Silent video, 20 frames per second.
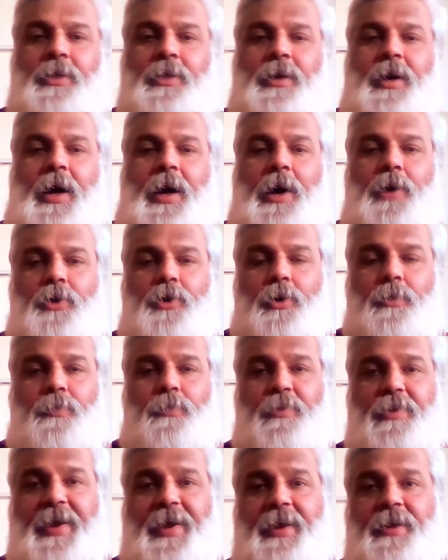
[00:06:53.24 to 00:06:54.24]
how your
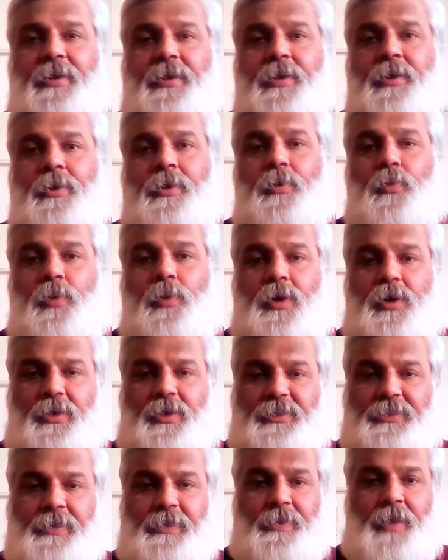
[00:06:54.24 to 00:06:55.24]
brain
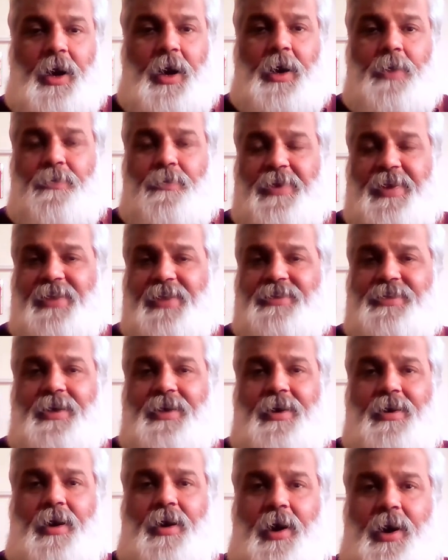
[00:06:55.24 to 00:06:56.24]
works. Our brains
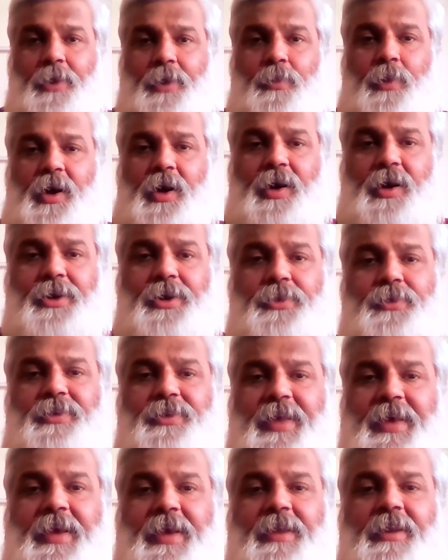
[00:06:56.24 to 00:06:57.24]
are hardwired to
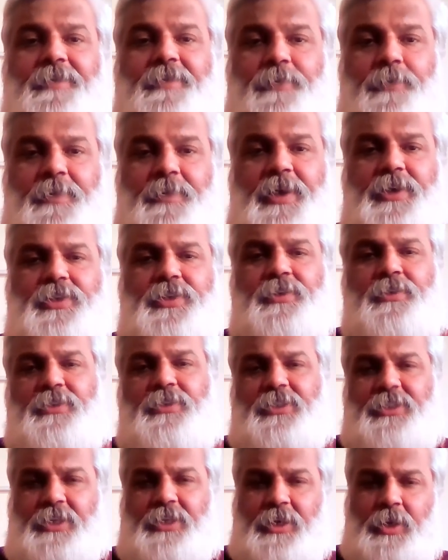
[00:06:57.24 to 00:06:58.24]
take in information
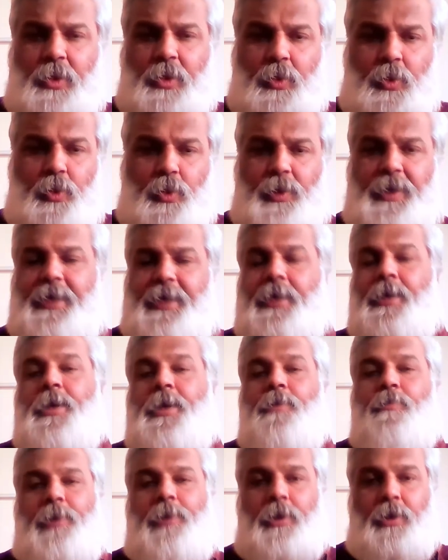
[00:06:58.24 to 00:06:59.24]
slowly,
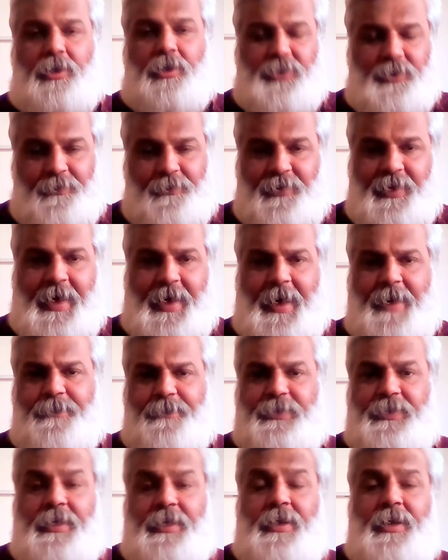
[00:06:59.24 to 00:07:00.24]
with lots of
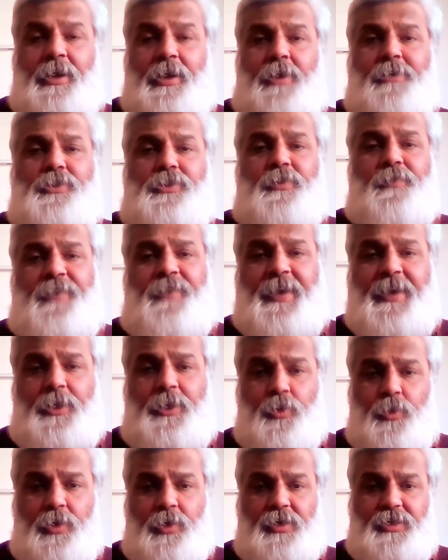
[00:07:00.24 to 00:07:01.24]
gaps, lots of
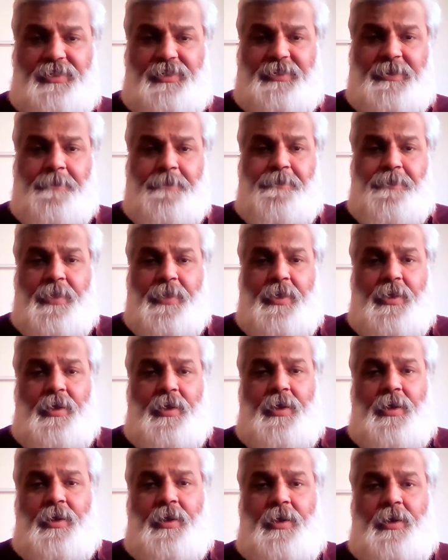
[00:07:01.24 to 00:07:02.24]
detours.
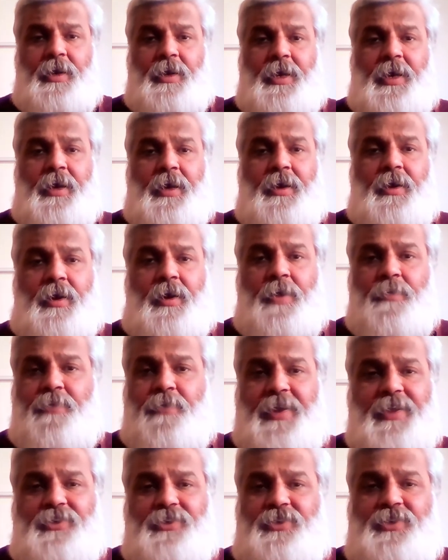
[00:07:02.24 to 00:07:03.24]
Our
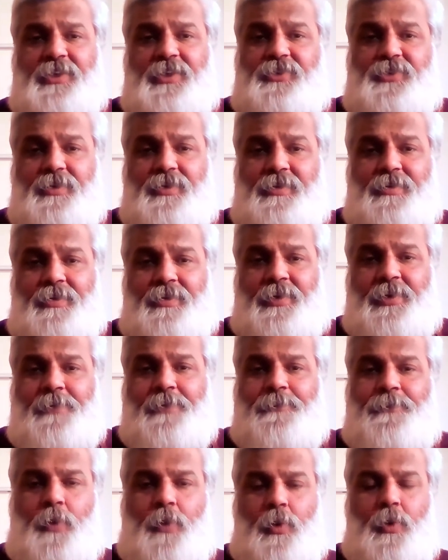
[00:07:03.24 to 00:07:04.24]
brains just
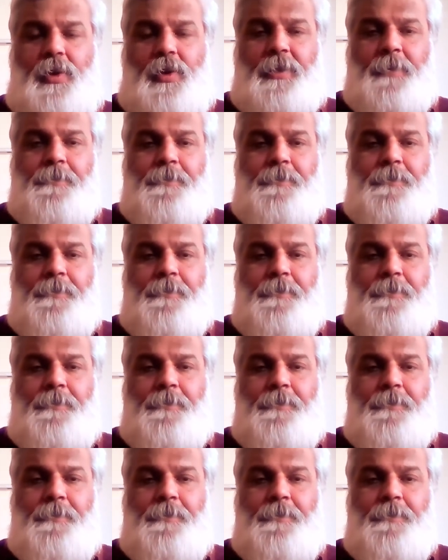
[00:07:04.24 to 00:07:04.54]
revolt,